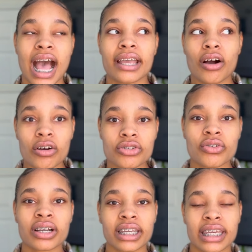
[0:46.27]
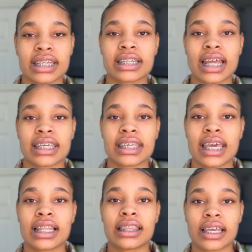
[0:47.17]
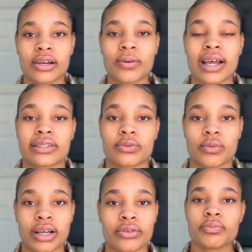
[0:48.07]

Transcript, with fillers: I also ungated Nike and Lego as well.